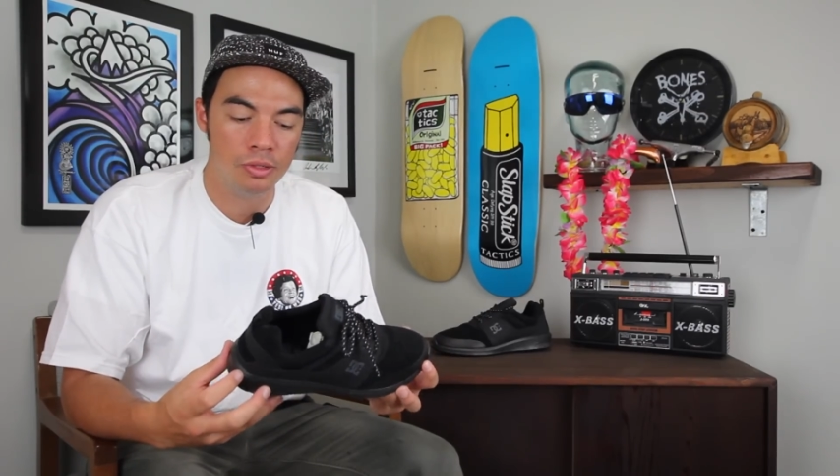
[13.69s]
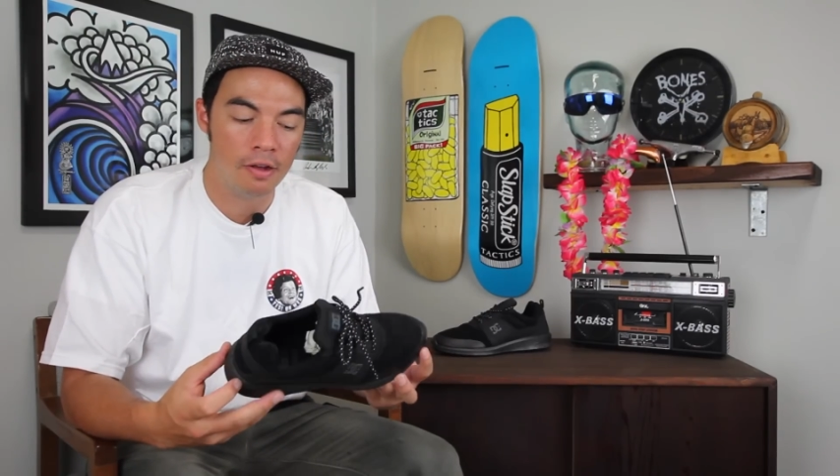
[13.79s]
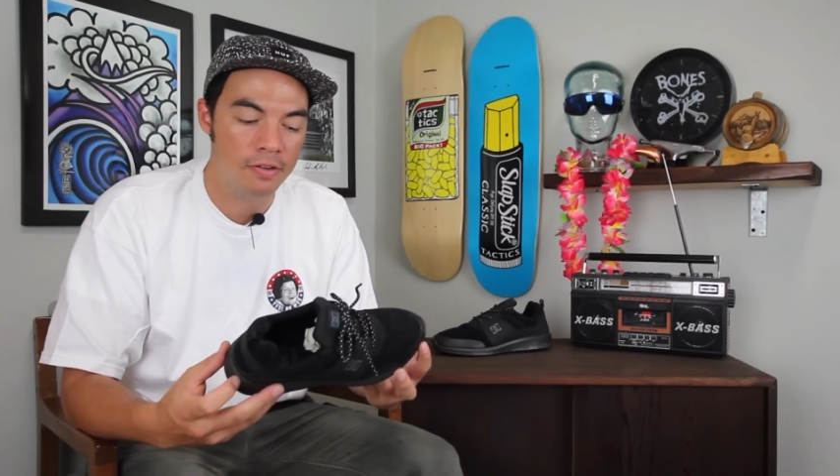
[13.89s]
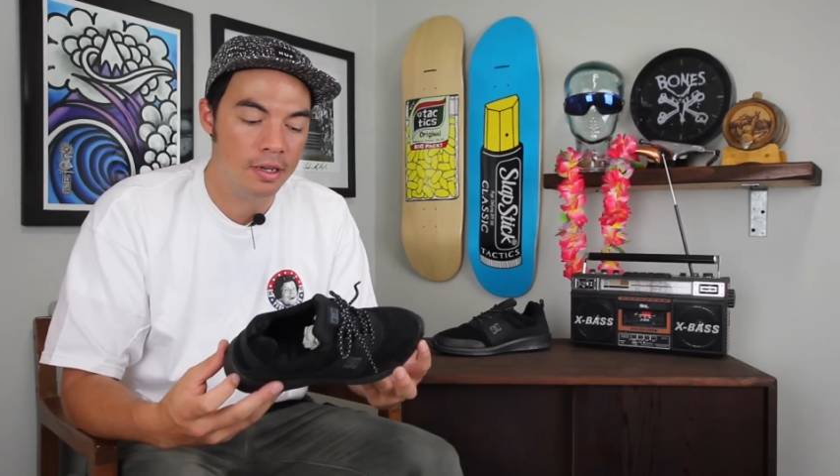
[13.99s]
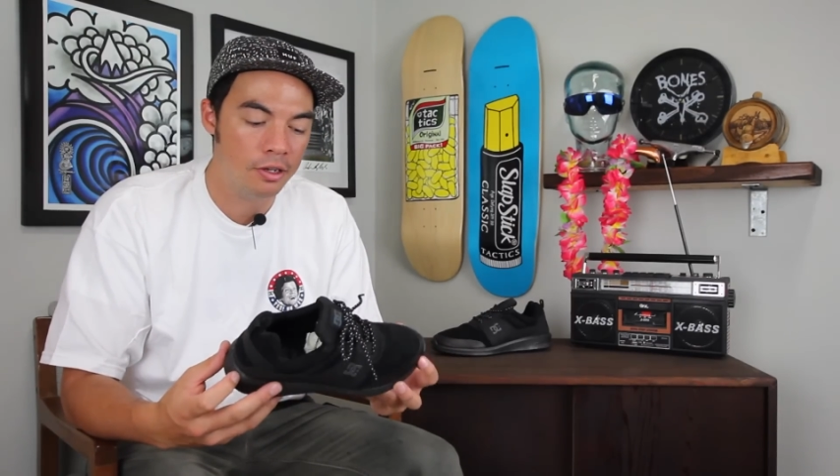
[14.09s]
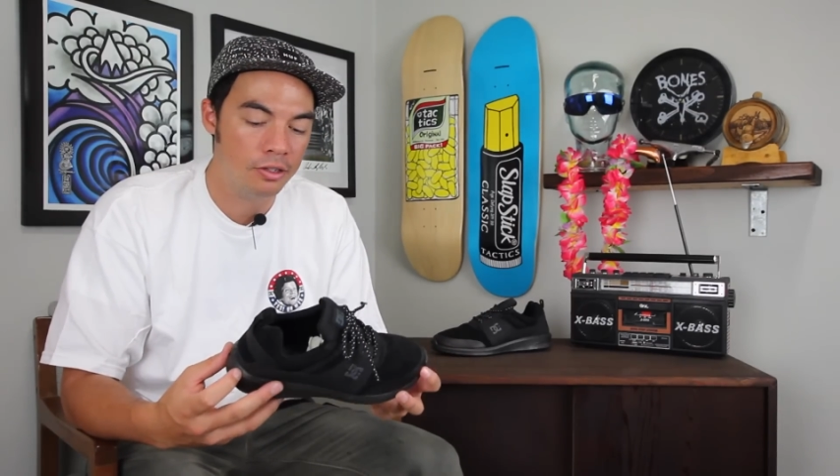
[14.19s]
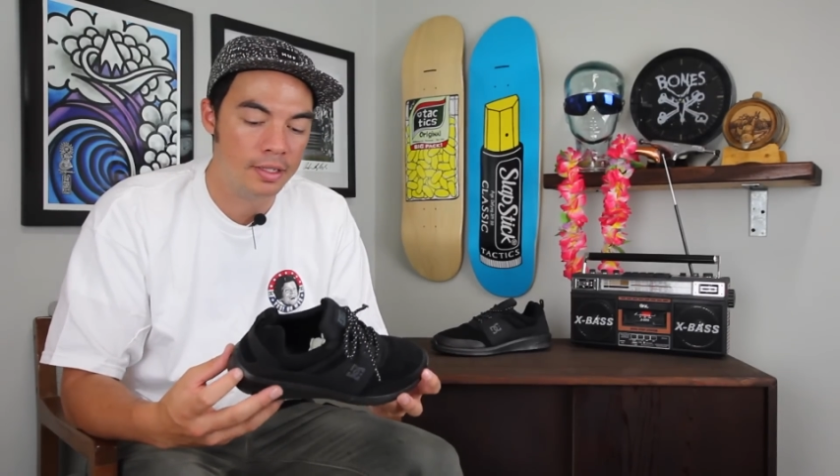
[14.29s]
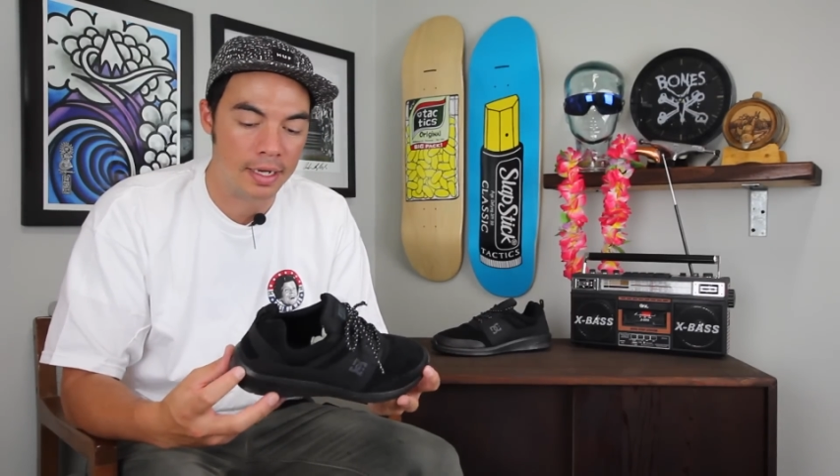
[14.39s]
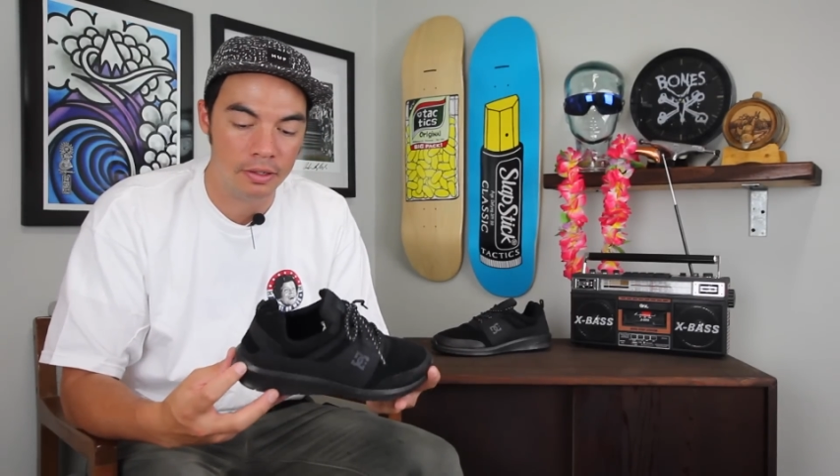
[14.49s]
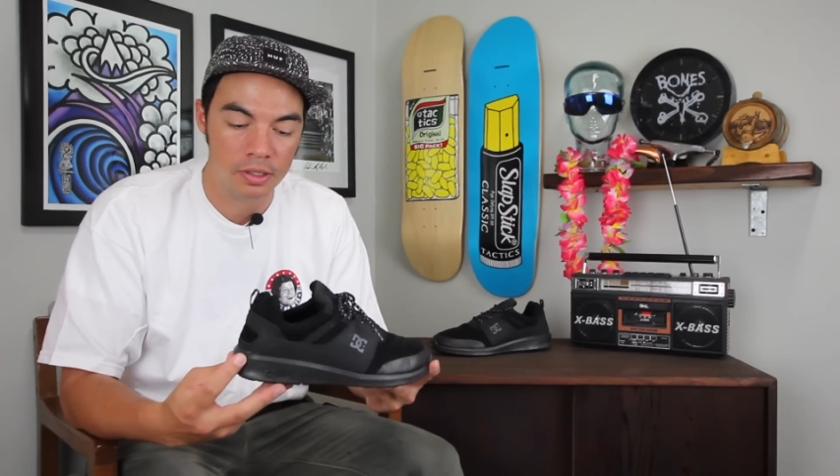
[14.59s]
Definitely not your
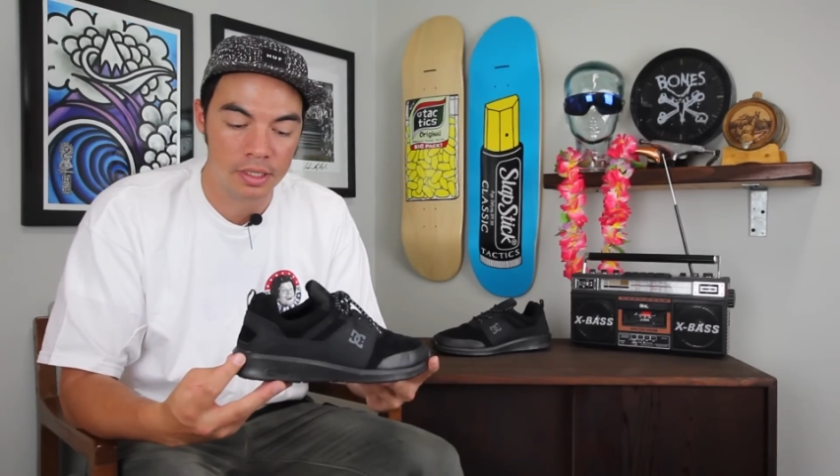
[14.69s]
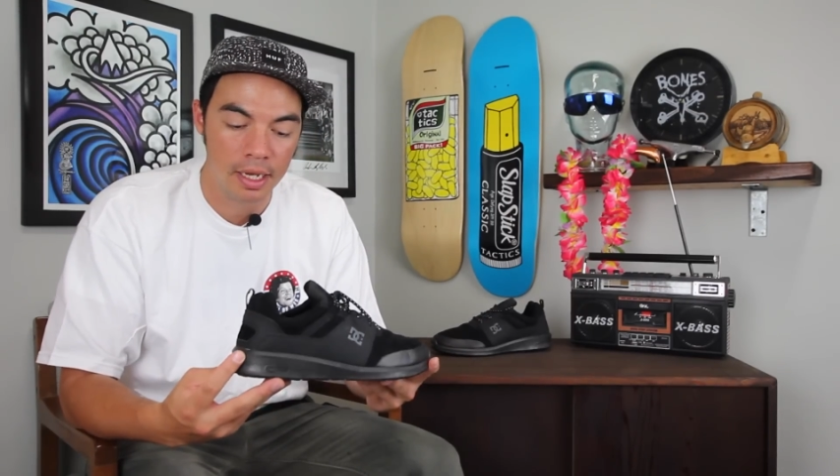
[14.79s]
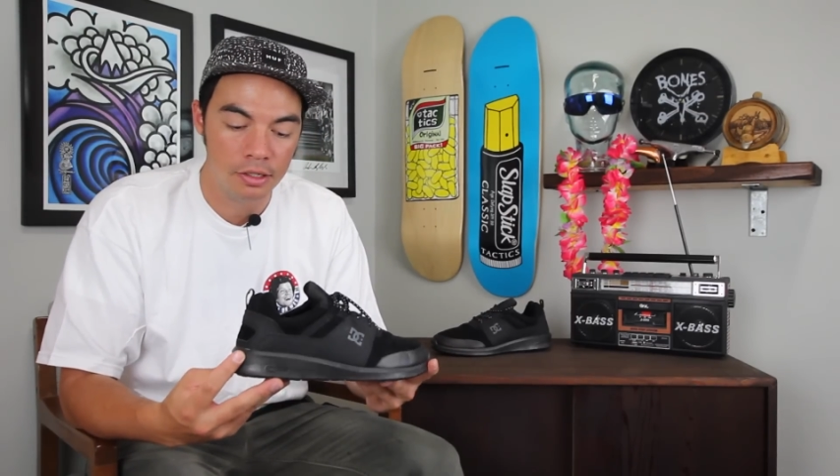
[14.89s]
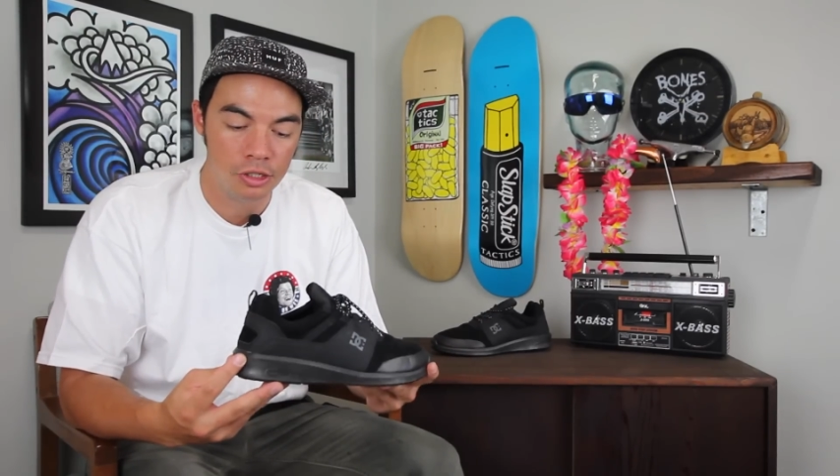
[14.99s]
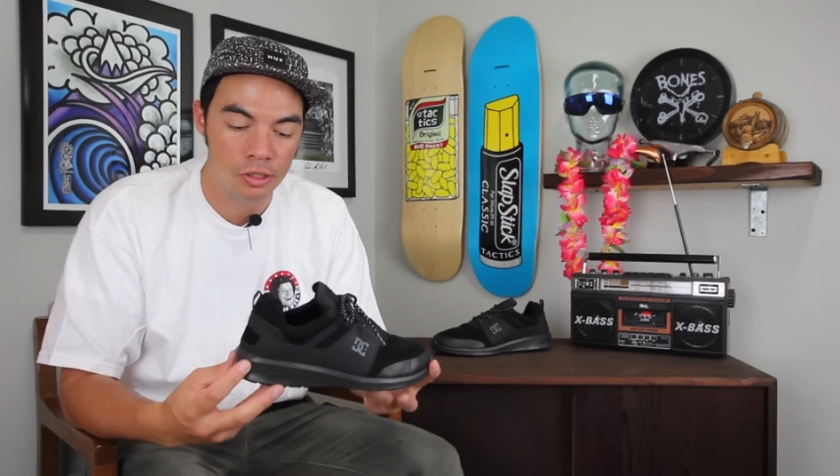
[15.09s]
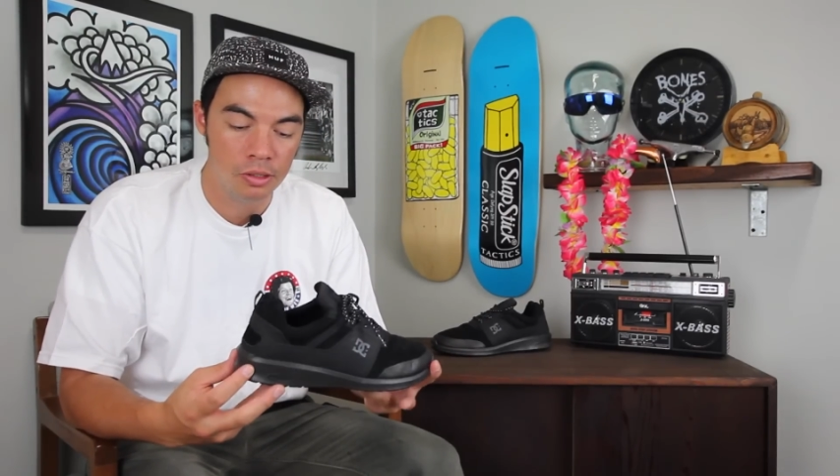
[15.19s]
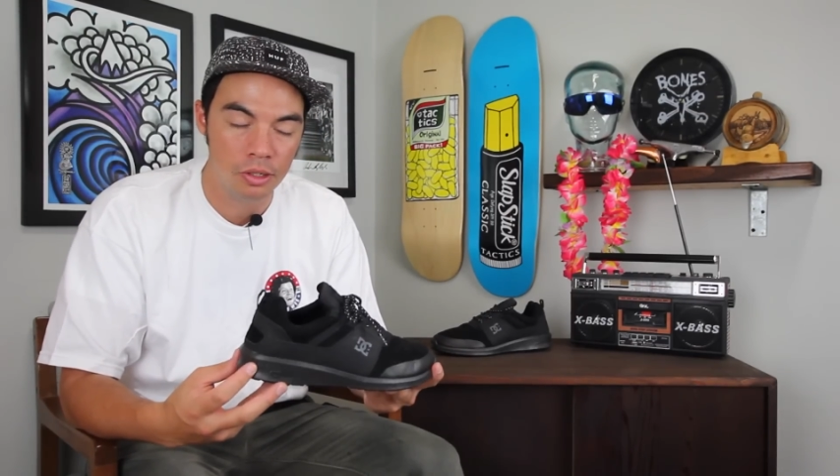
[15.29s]
technical skate shoe,